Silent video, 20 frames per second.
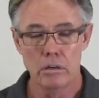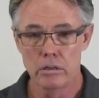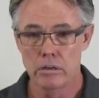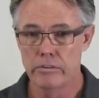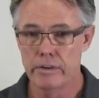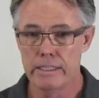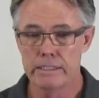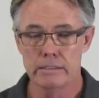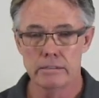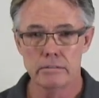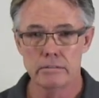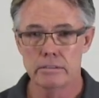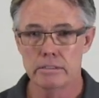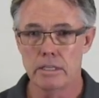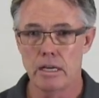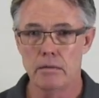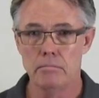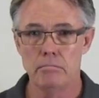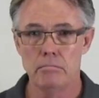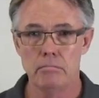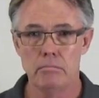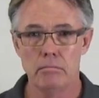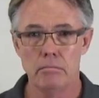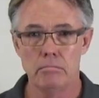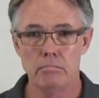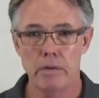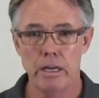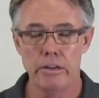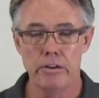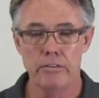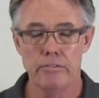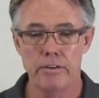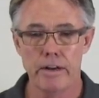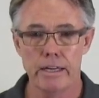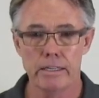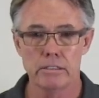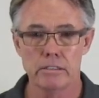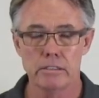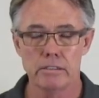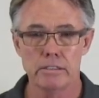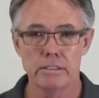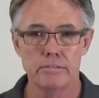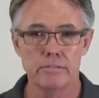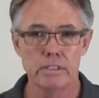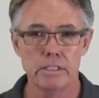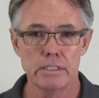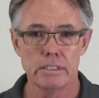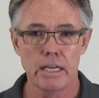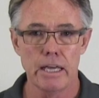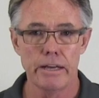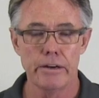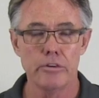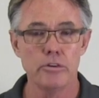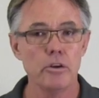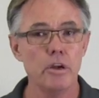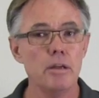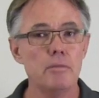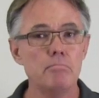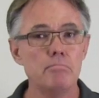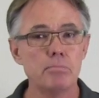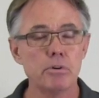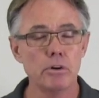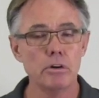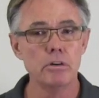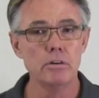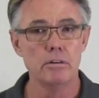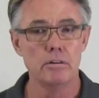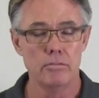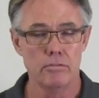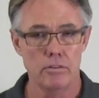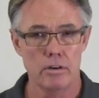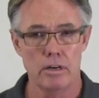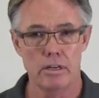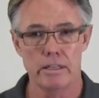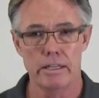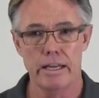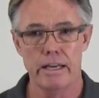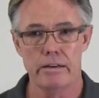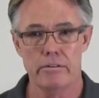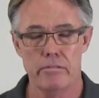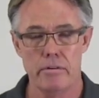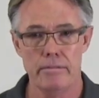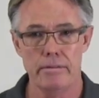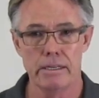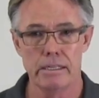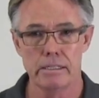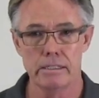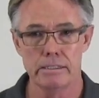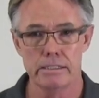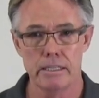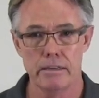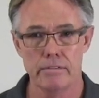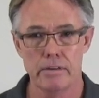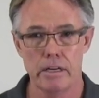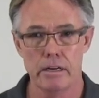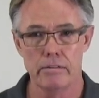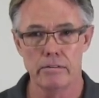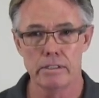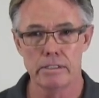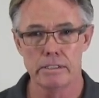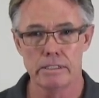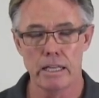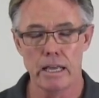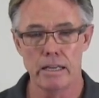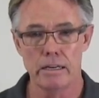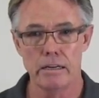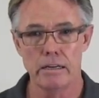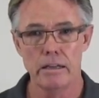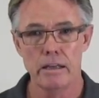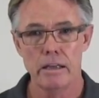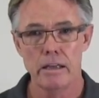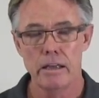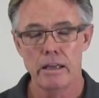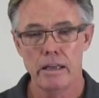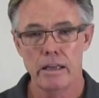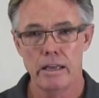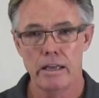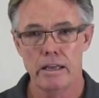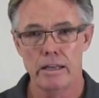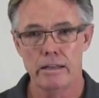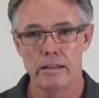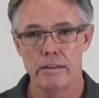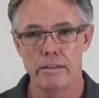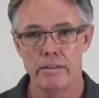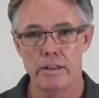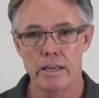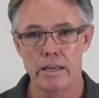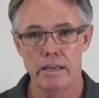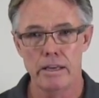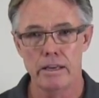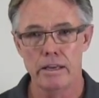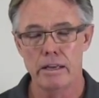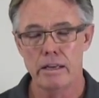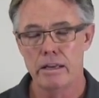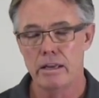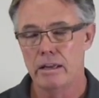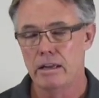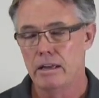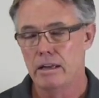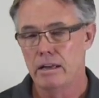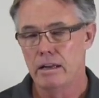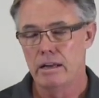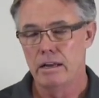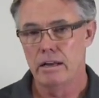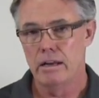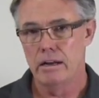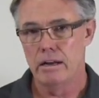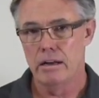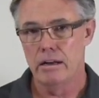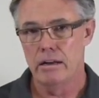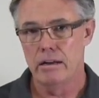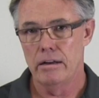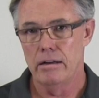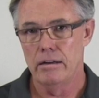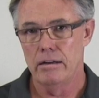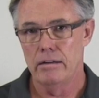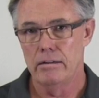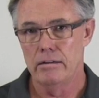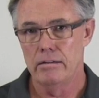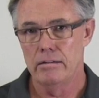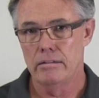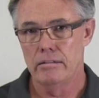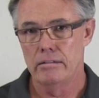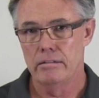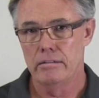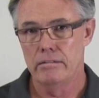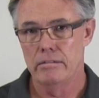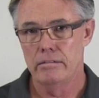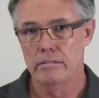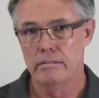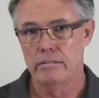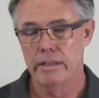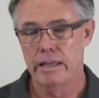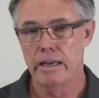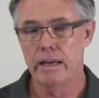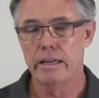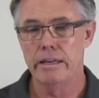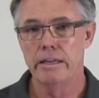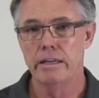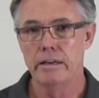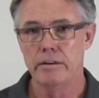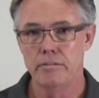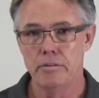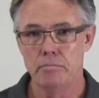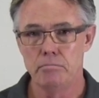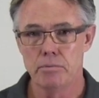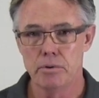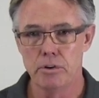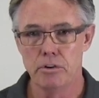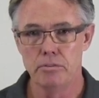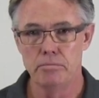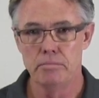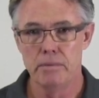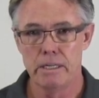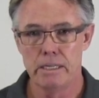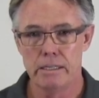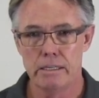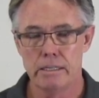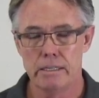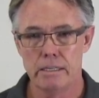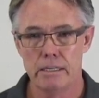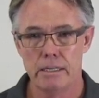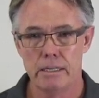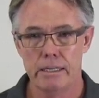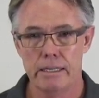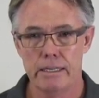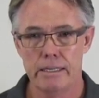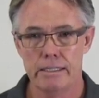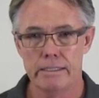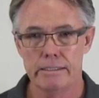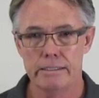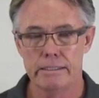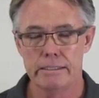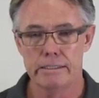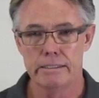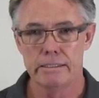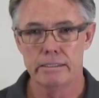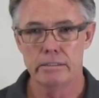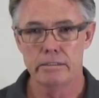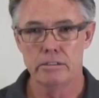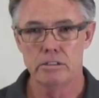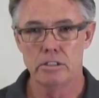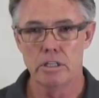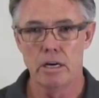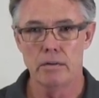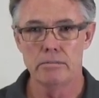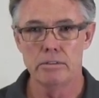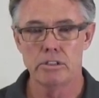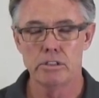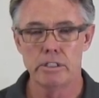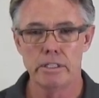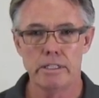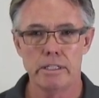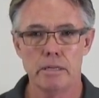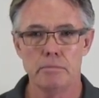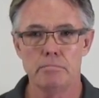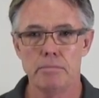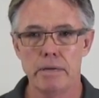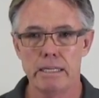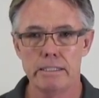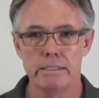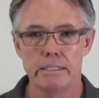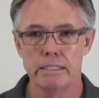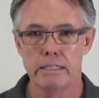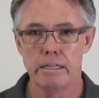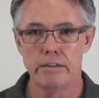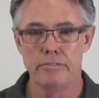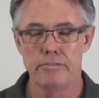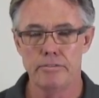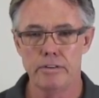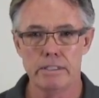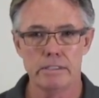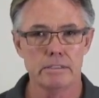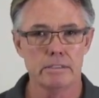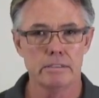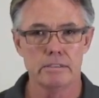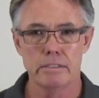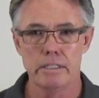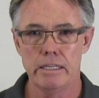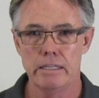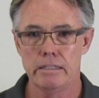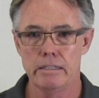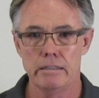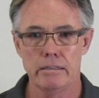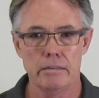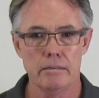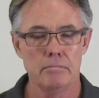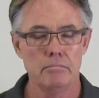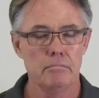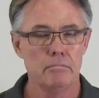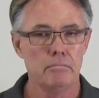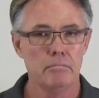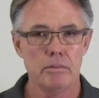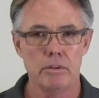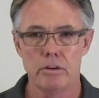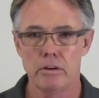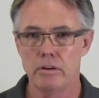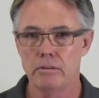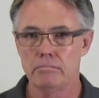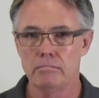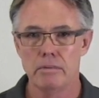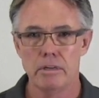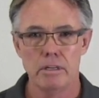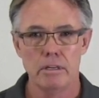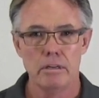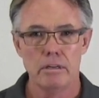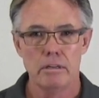good reason. Some manufacturers have decided to improve on that Remington 700 standard, and their idea of improvement is geometry that basically fits either, you know,